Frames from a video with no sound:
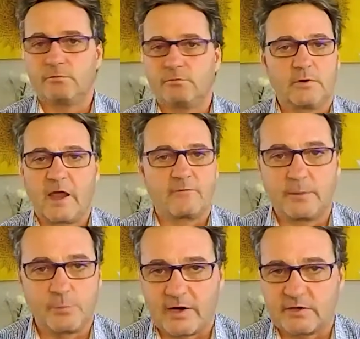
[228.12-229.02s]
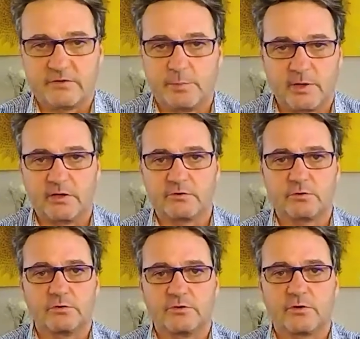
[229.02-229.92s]
can't find a practice to buy, you can
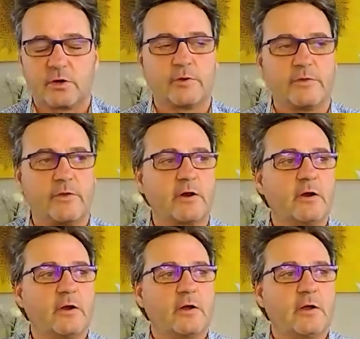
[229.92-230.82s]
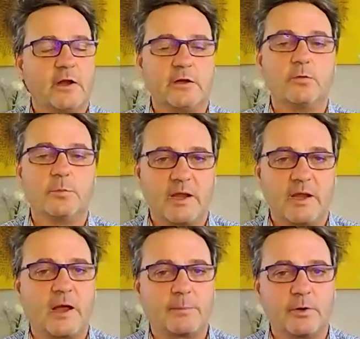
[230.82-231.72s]
certainly start one there, and you will be
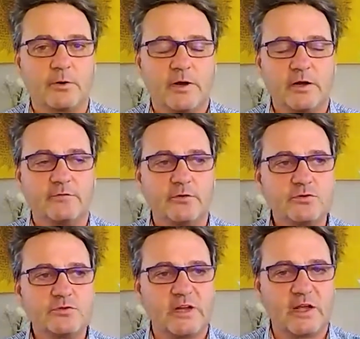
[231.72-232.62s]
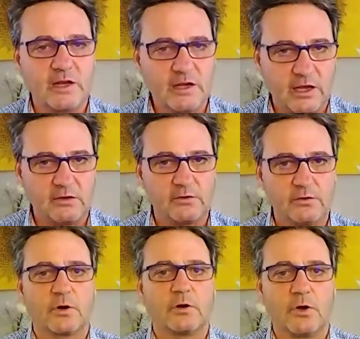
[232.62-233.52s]
happier. And if you dedicate
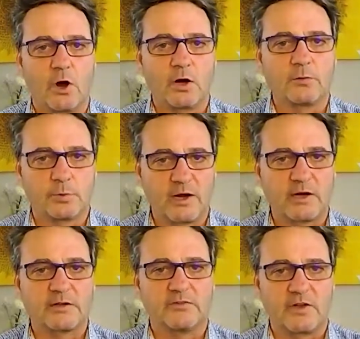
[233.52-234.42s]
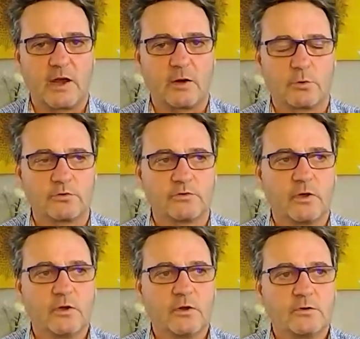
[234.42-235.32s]
your non-practice hours
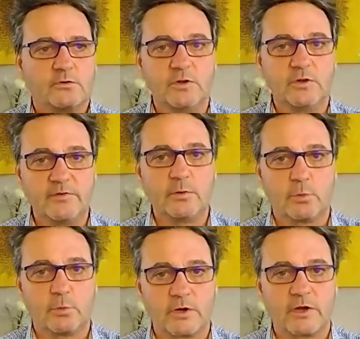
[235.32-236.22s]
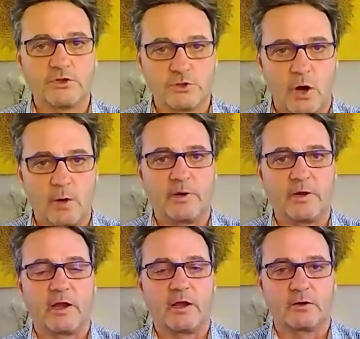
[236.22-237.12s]
to living, working, shopping,
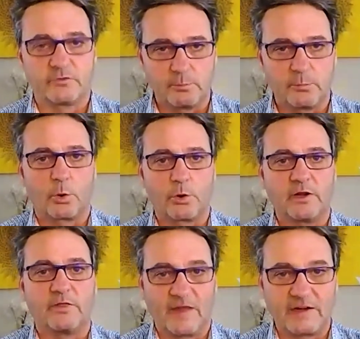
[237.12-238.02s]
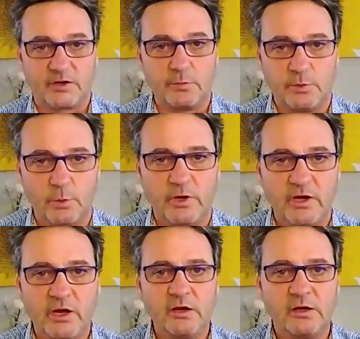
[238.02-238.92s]
and supporting that
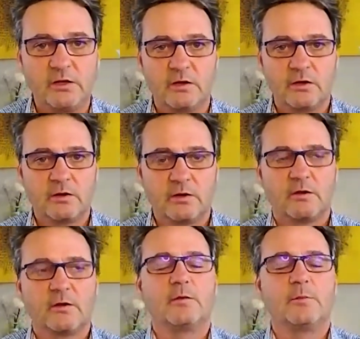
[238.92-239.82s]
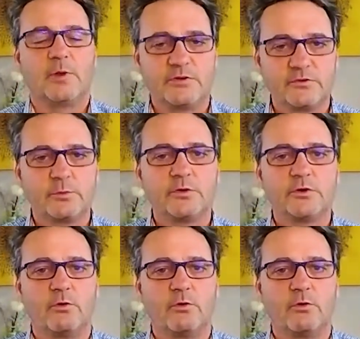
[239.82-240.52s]
community, the patients will know